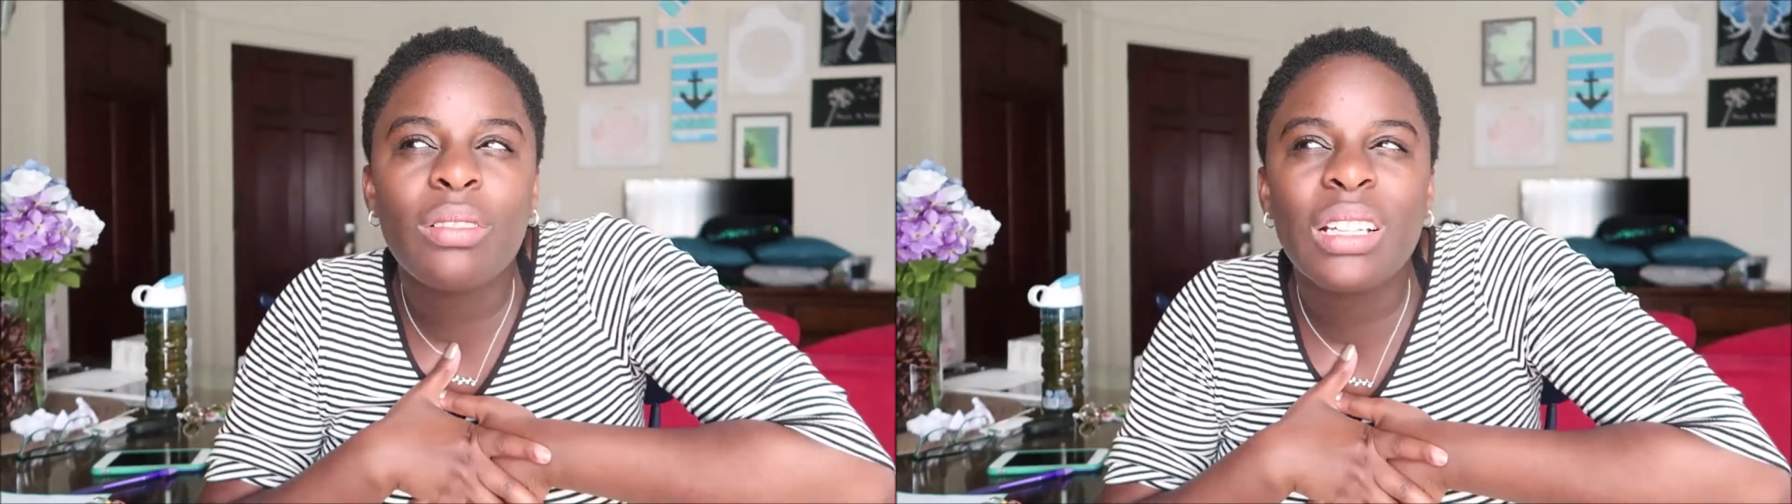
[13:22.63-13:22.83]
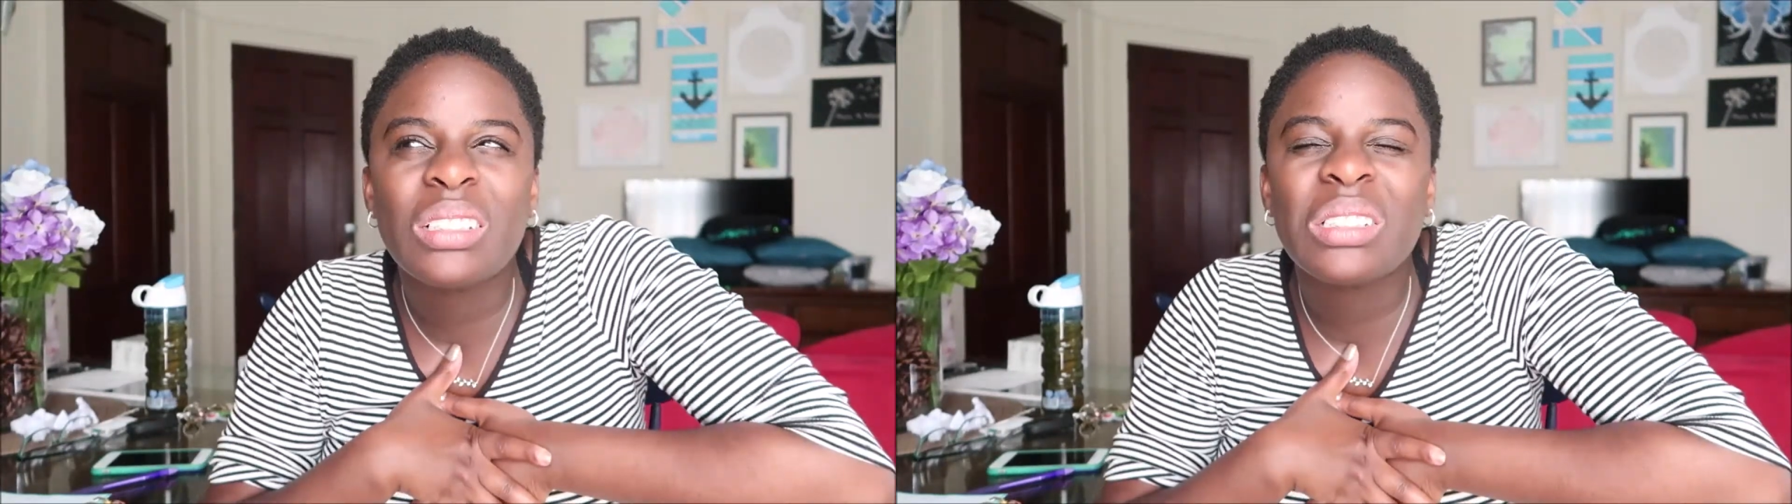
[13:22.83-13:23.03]

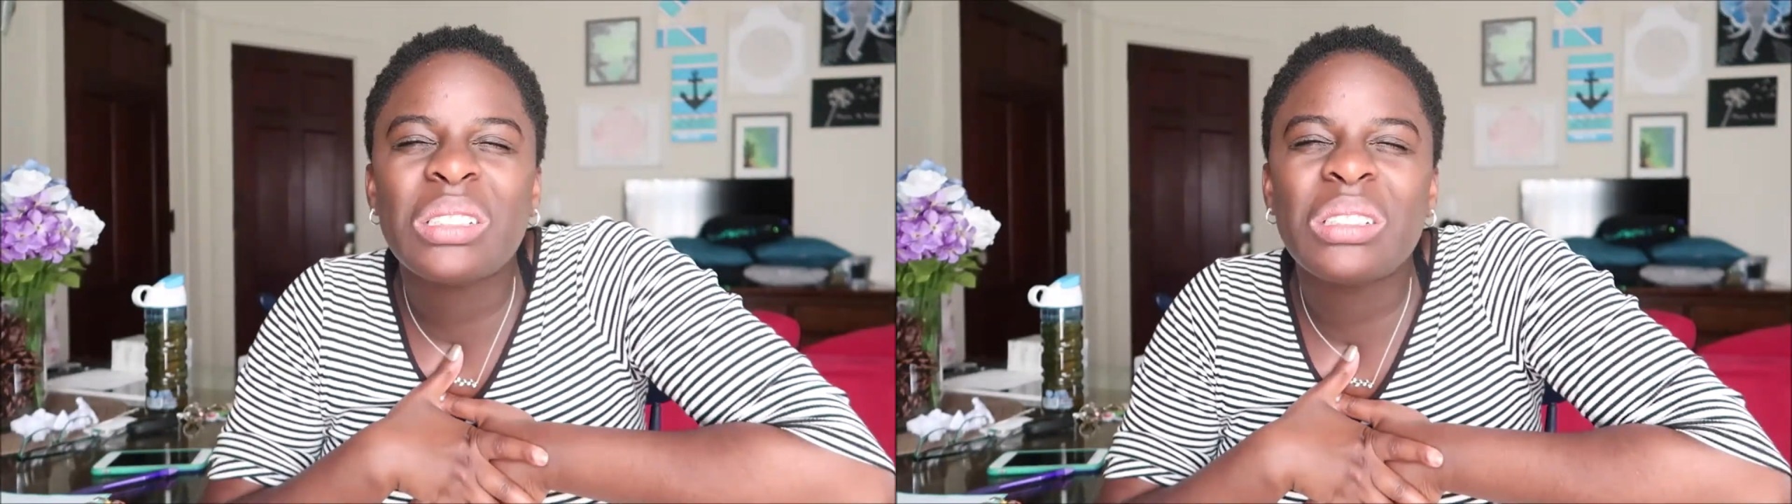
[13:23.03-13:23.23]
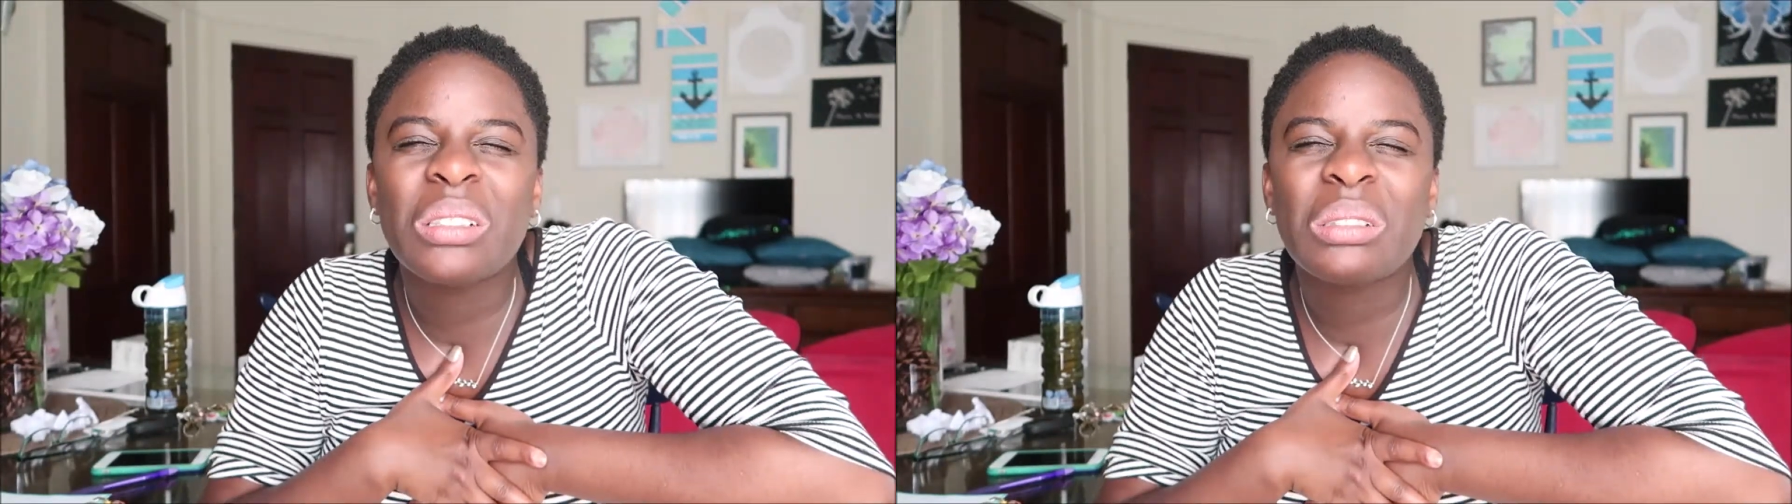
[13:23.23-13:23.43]
It was
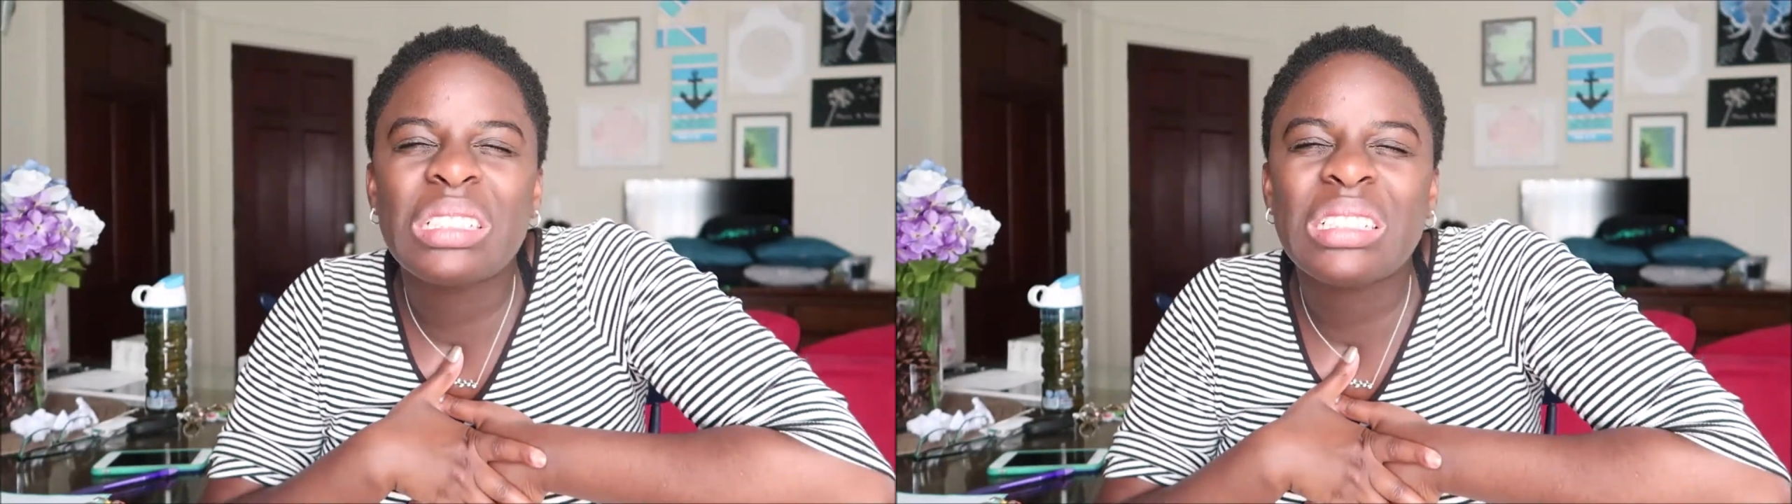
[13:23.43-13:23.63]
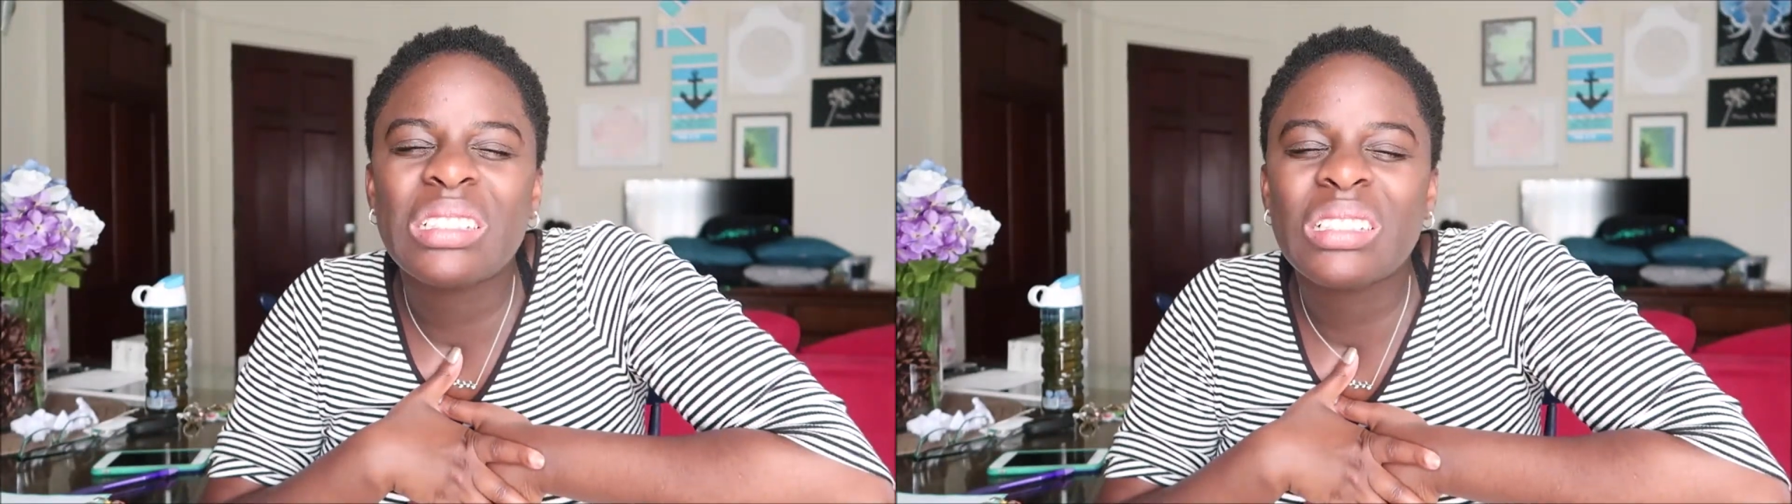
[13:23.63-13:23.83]
so
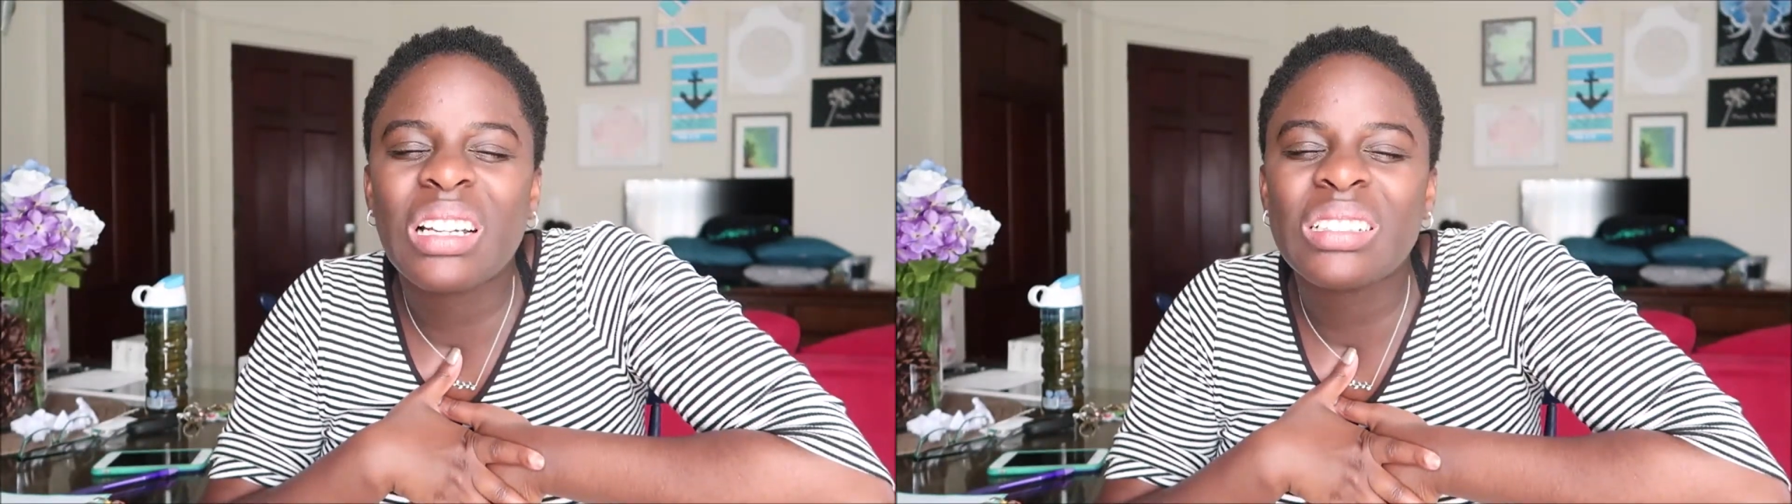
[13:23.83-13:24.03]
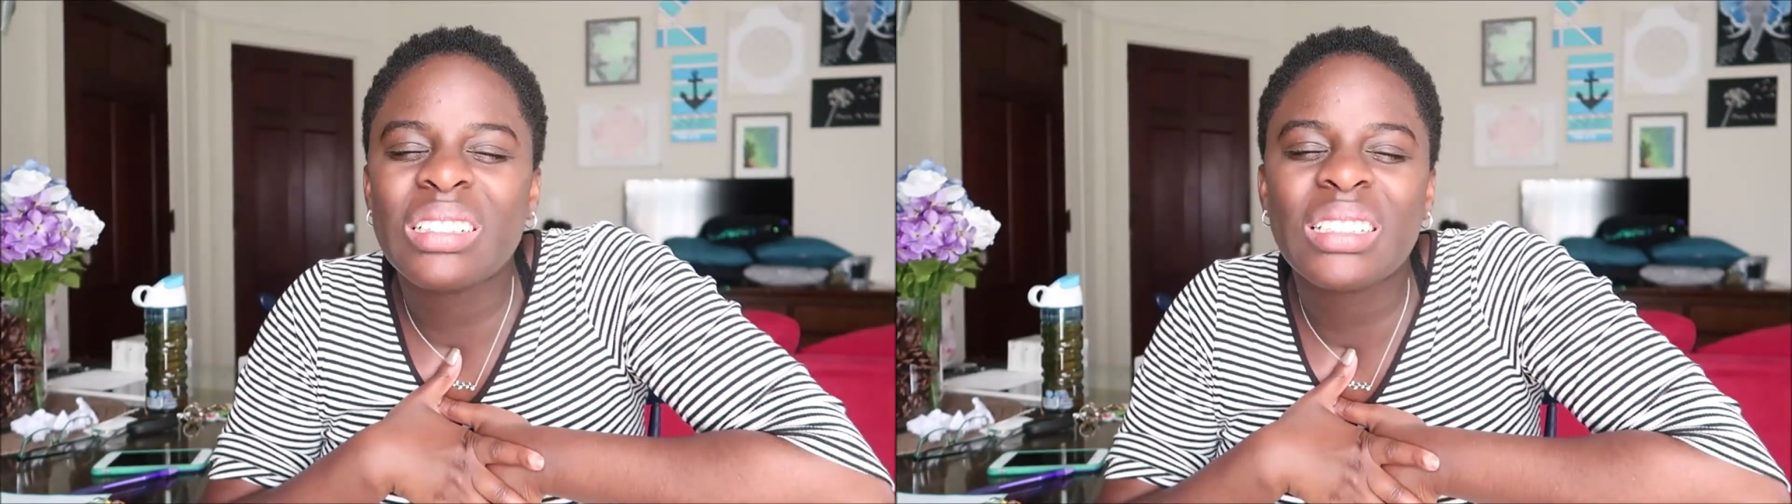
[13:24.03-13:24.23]

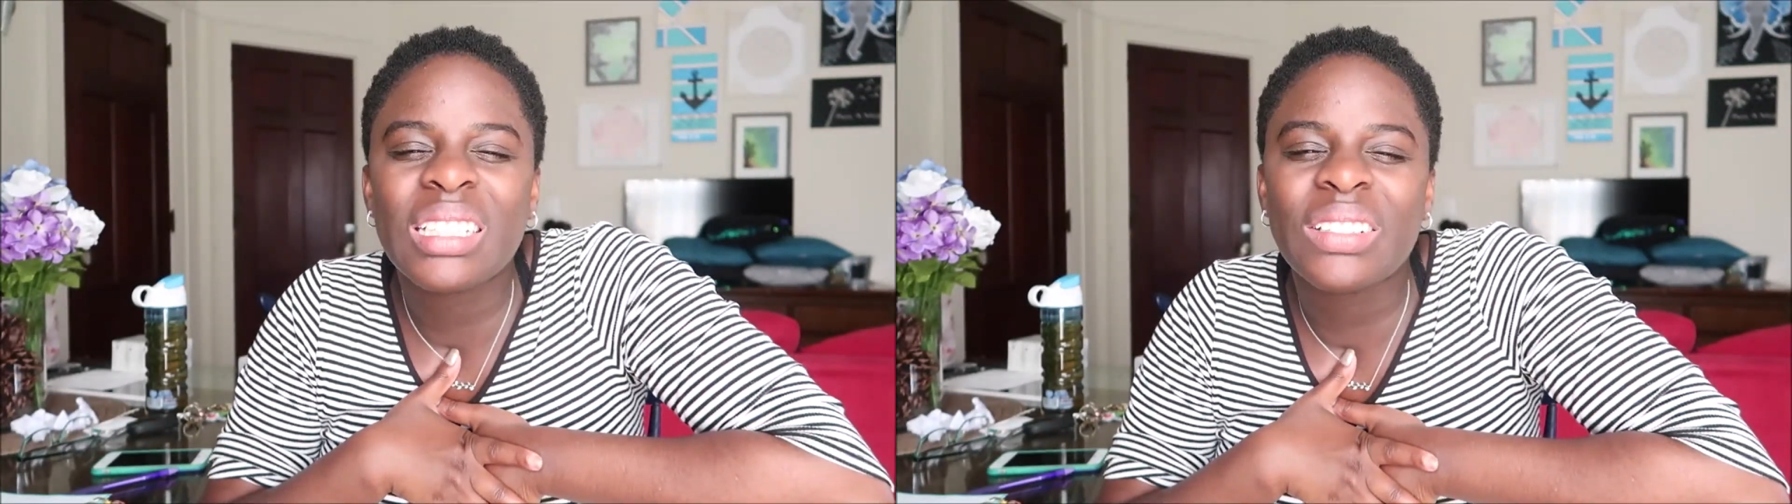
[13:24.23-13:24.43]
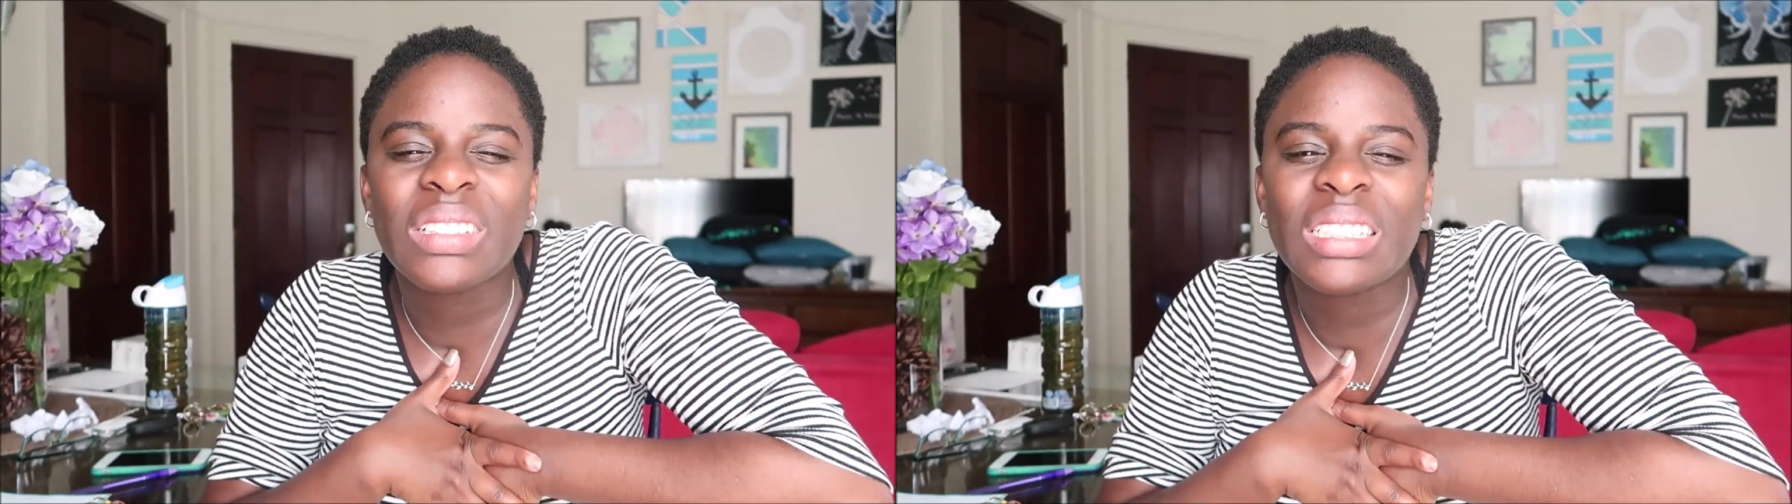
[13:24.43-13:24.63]
disgusting
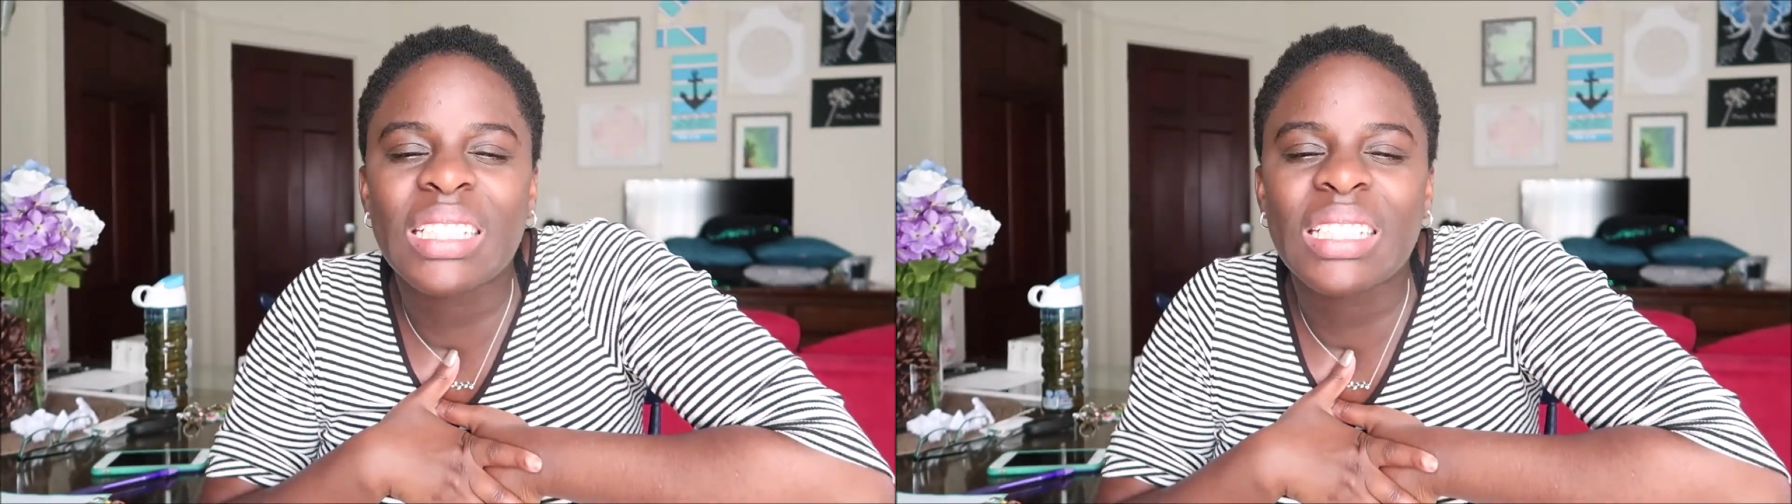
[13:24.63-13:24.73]
to even